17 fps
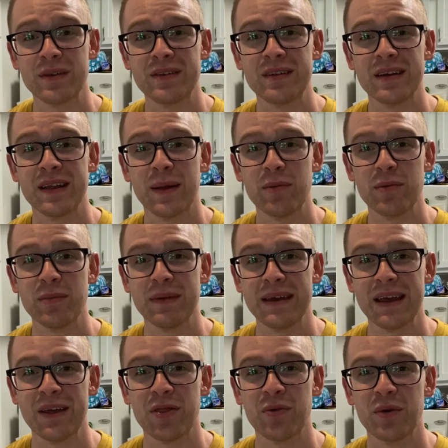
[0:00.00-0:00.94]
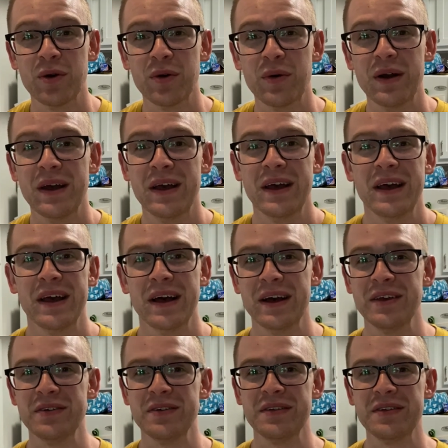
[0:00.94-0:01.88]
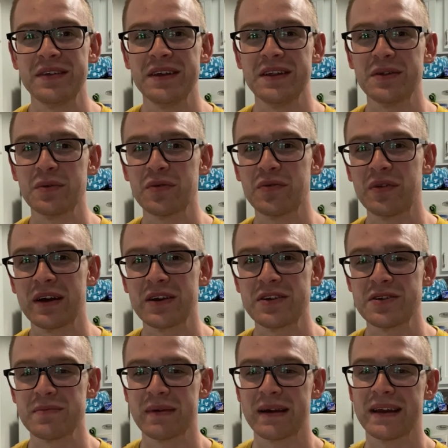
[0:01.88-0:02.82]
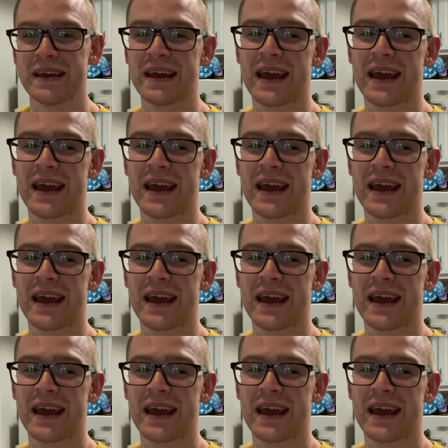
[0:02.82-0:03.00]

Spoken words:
It's still helping me get through. You can see in the reflection, my